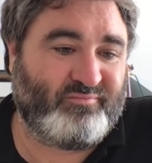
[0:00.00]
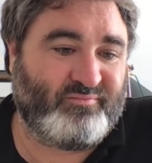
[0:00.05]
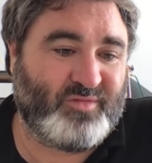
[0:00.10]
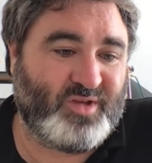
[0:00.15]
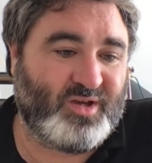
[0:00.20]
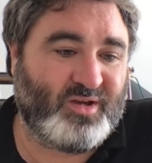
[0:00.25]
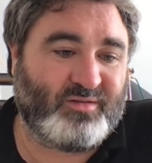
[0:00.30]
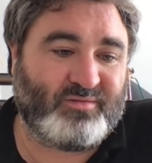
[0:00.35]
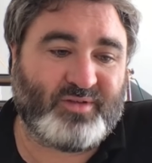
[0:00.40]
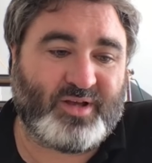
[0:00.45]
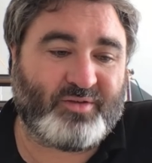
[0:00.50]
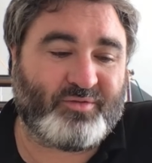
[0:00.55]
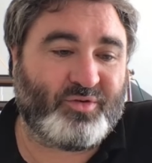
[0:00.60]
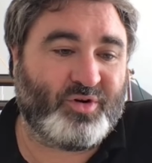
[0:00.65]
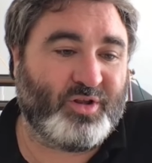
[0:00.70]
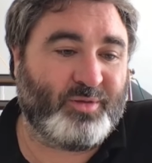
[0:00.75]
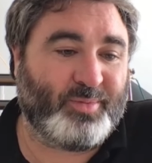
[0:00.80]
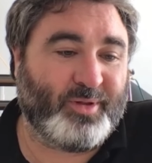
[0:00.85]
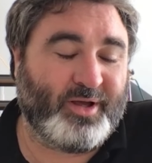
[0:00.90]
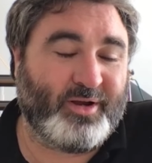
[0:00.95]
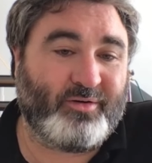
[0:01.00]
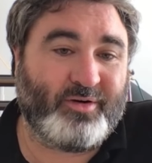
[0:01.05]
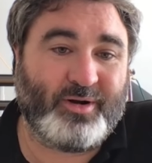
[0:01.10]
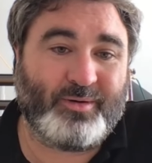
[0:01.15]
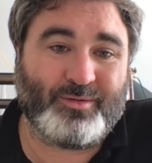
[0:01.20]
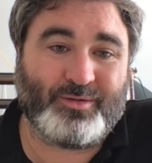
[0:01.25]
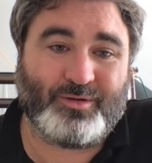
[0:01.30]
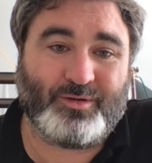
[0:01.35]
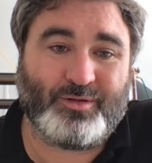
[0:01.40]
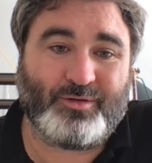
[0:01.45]
haven't really played around
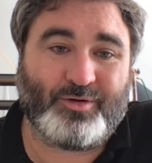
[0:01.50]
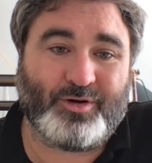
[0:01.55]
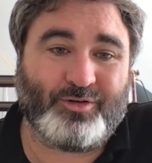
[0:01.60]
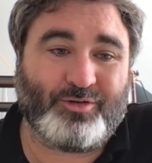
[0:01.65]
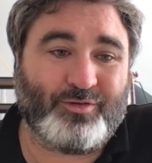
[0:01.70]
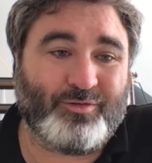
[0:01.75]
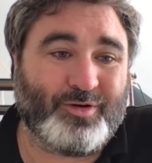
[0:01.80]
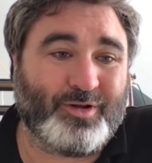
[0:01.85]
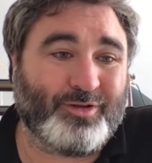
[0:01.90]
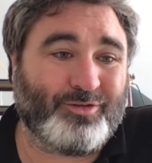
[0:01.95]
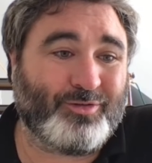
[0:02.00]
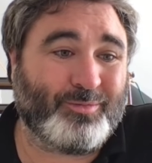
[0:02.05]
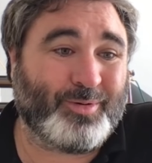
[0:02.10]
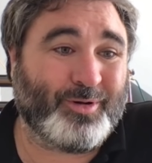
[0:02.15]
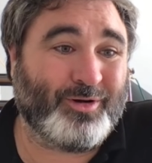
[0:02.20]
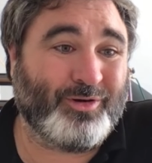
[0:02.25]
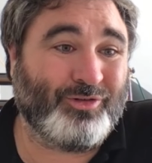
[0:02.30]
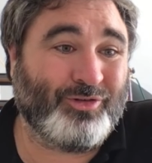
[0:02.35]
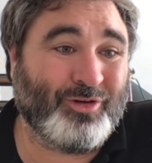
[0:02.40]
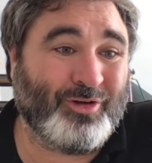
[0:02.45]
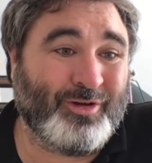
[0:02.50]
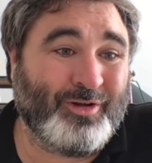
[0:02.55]
with all the rest of it, I suppose.